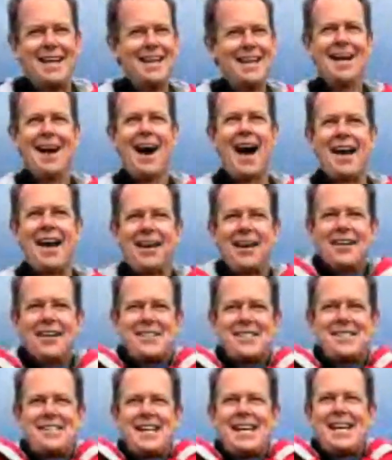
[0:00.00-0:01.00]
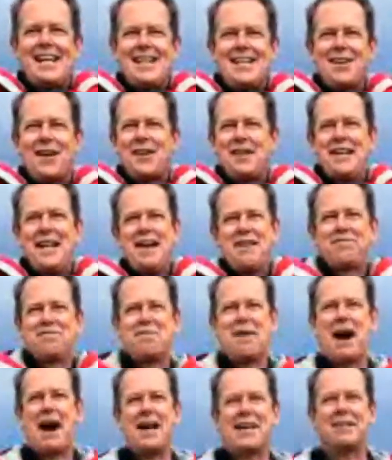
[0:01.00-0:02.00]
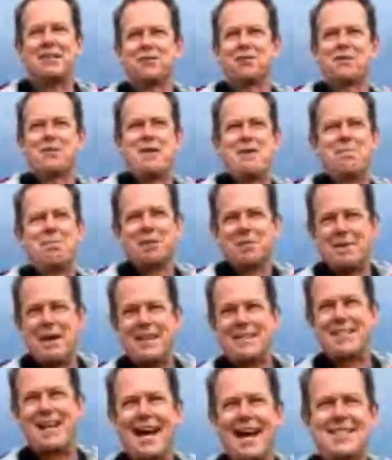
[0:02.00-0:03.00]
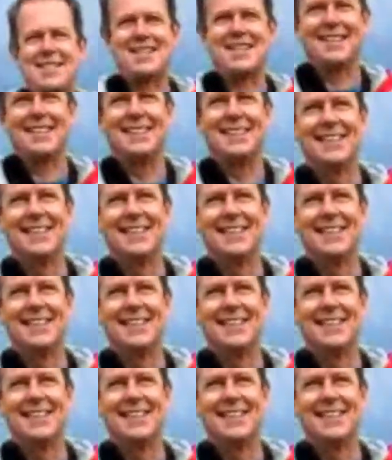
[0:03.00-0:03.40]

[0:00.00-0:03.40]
I got a C, not an F minus, for implementation."